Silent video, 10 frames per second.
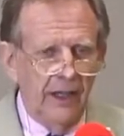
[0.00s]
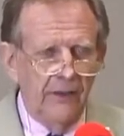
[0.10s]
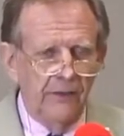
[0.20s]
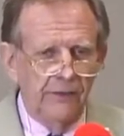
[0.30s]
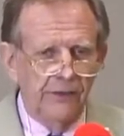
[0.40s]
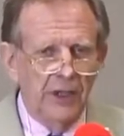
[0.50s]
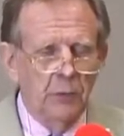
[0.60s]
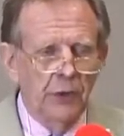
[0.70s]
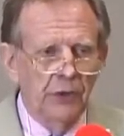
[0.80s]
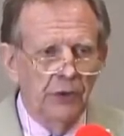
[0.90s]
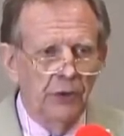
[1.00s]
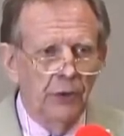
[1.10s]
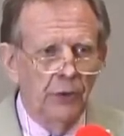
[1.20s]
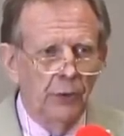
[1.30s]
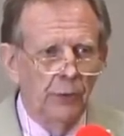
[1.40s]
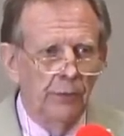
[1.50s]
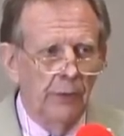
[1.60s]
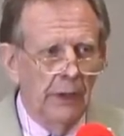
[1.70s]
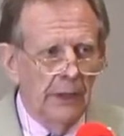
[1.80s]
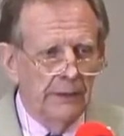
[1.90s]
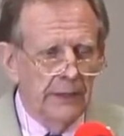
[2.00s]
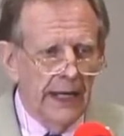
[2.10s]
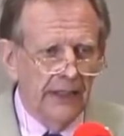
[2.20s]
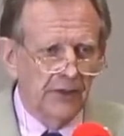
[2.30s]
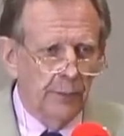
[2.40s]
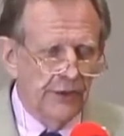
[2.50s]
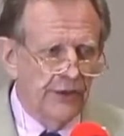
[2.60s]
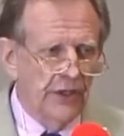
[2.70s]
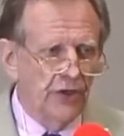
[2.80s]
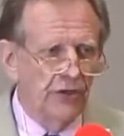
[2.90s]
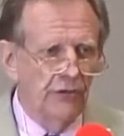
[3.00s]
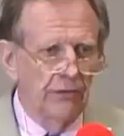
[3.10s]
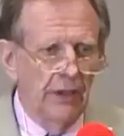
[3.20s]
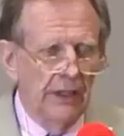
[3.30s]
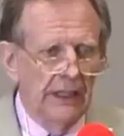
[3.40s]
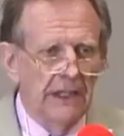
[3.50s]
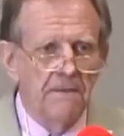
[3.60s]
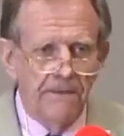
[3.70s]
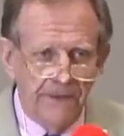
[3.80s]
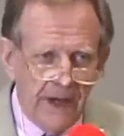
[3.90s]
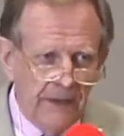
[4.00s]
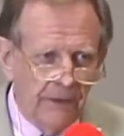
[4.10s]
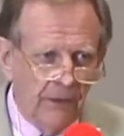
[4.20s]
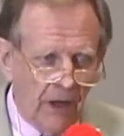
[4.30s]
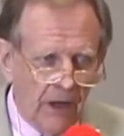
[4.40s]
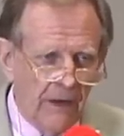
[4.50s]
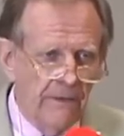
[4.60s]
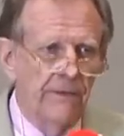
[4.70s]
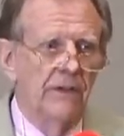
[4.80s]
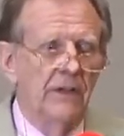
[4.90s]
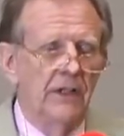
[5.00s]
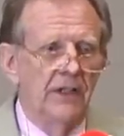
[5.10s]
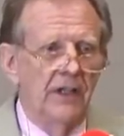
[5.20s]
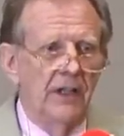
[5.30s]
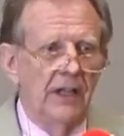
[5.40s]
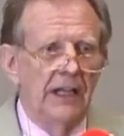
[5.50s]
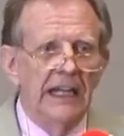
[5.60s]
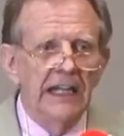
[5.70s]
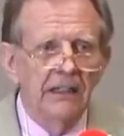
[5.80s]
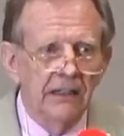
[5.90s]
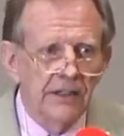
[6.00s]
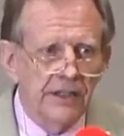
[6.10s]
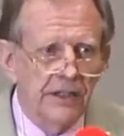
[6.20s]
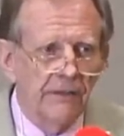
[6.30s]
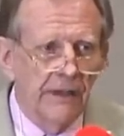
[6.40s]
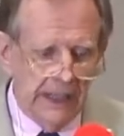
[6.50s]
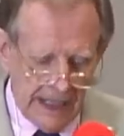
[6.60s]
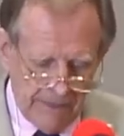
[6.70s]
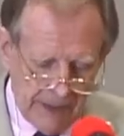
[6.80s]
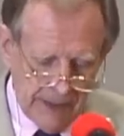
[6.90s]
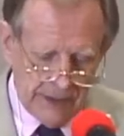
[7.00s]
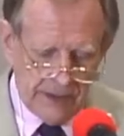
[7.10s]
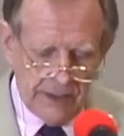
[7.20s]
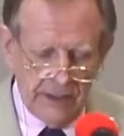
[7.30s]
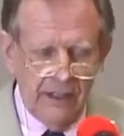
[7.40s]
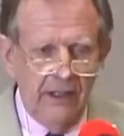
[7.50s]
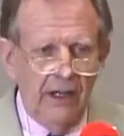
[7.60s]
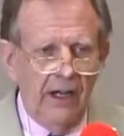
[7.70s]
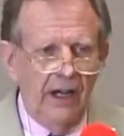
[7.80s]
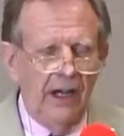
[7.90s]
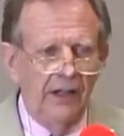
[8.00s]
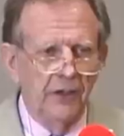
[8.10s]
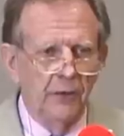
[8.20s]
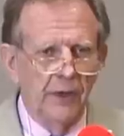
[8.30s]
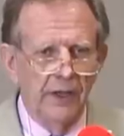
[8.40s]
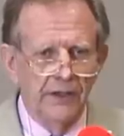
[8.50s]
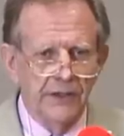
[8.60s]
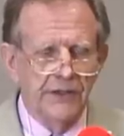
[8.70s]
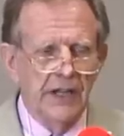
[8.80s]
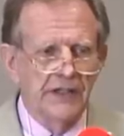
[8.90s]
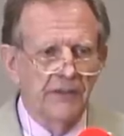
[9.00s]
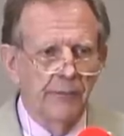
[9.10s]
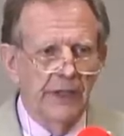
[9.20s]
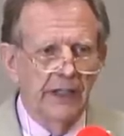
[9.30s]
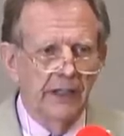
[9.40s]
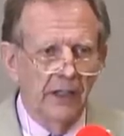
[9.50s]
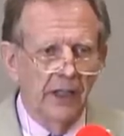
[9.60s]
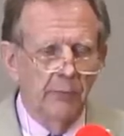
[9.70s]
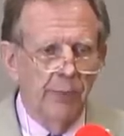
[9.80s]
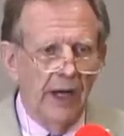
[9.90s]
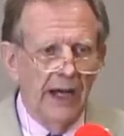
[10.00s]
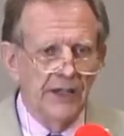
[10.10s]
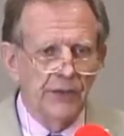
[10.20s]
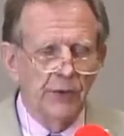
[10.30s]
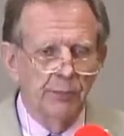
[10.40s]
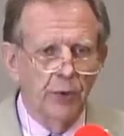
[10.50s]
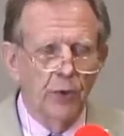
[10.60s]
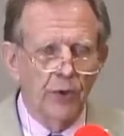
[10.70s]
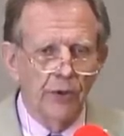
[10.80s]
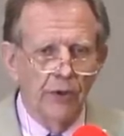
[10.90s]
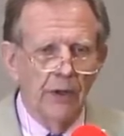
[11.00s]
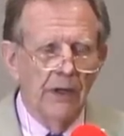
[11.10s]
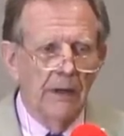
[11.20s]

as someone who takes a position in favor of heedless of the evidence, you know, in the sense of being a, a biased reporter.